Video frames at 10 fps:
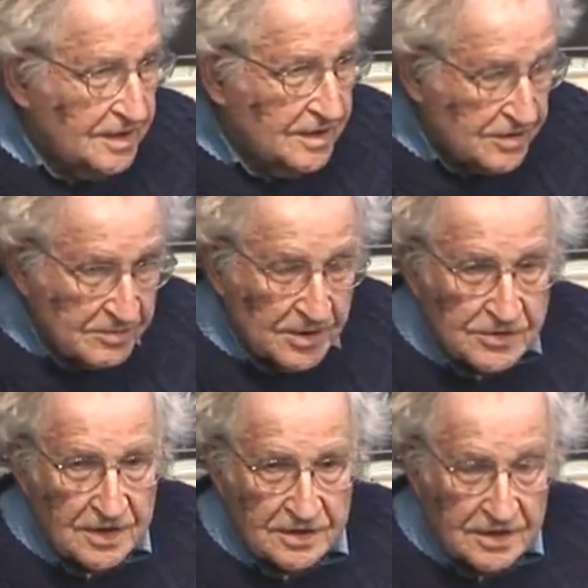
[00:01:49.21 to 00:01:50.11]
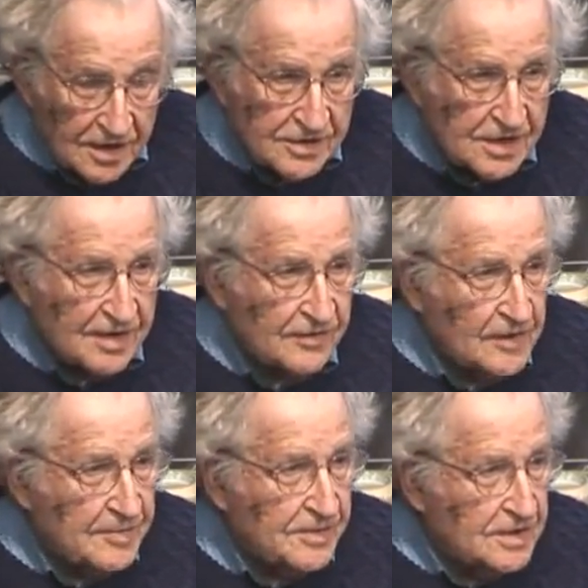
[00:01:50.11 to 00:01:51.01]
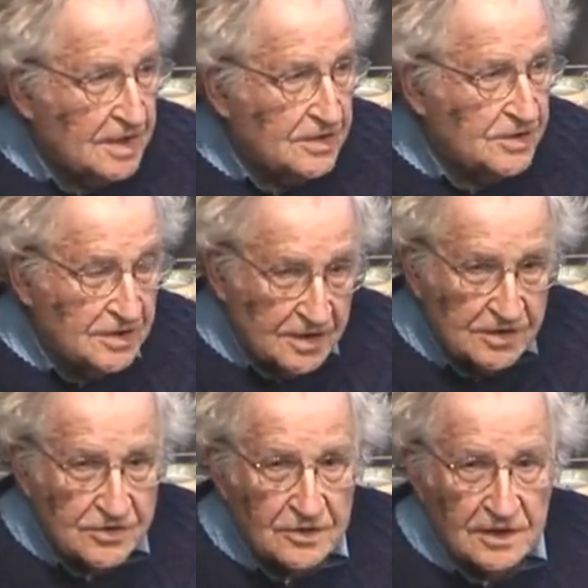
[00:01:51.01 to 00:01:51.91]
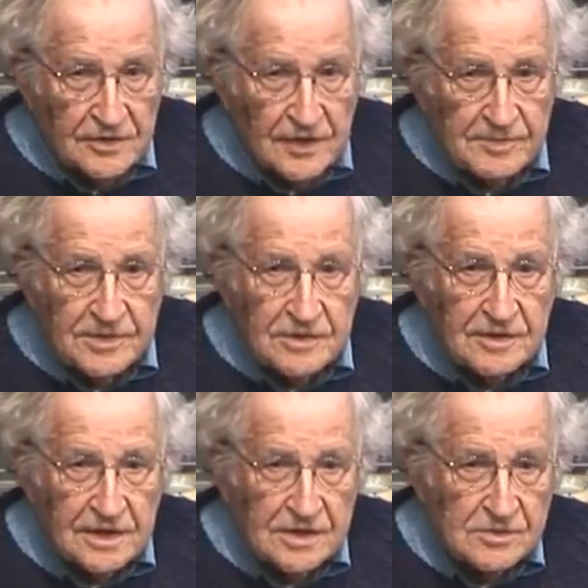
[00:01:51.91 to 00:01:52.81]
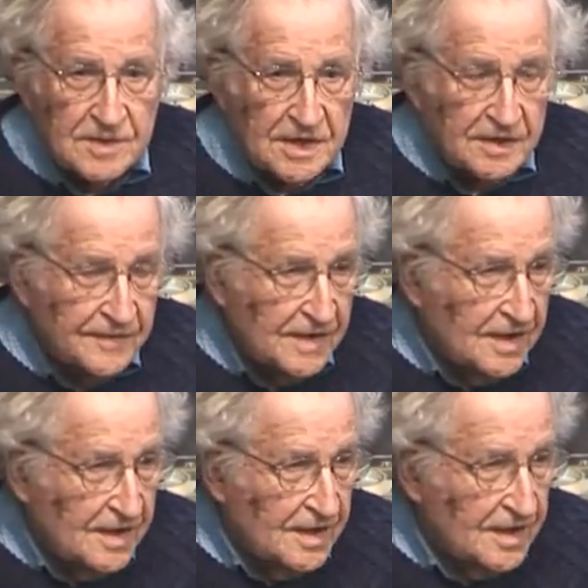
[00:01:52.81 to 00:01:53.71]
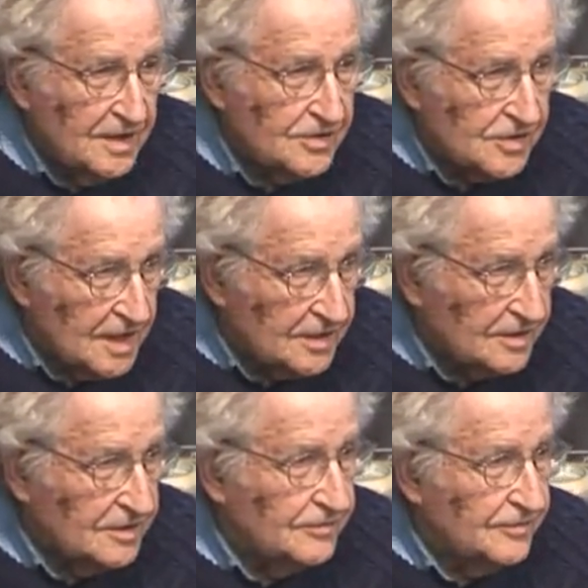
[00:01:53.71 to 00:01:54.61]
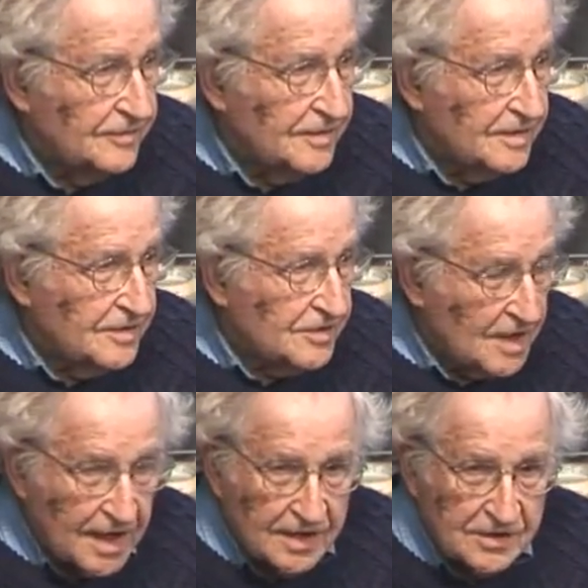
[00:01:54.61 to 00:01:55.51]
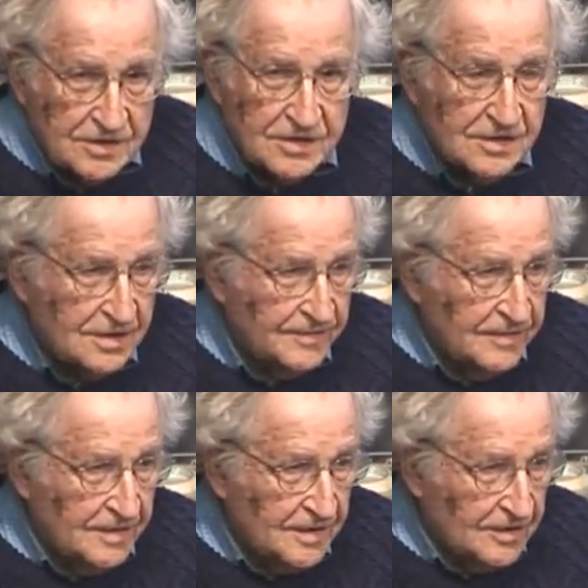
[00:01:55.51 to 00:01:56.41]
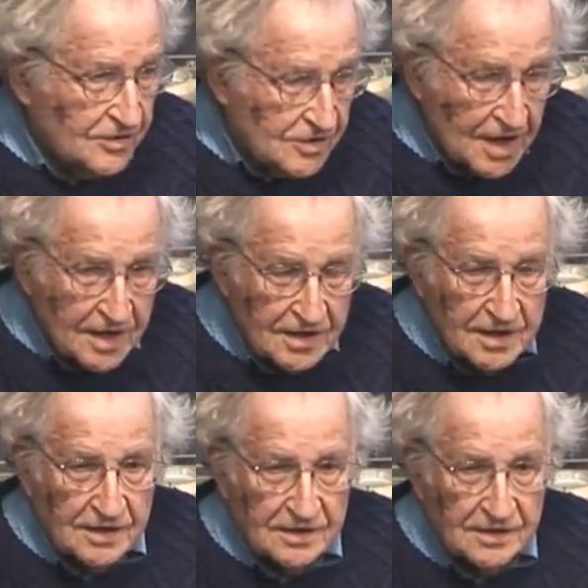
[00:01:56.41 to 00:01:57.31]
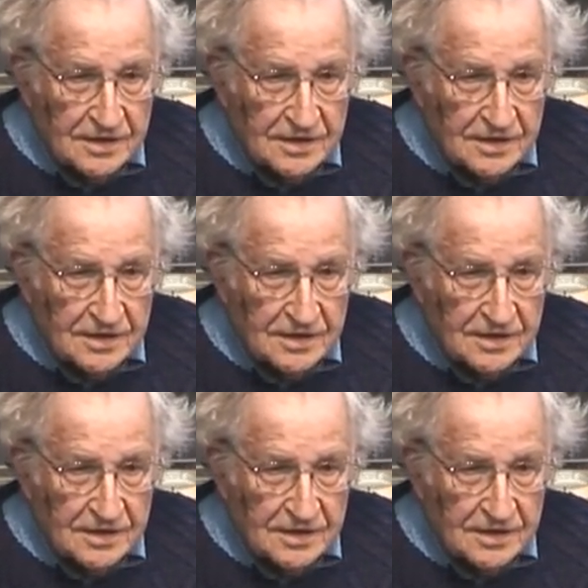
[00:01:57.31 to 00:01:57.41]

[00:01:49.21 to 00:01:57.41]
is supposed to, does have a reputation and should live up to it as being a center of science, understanding,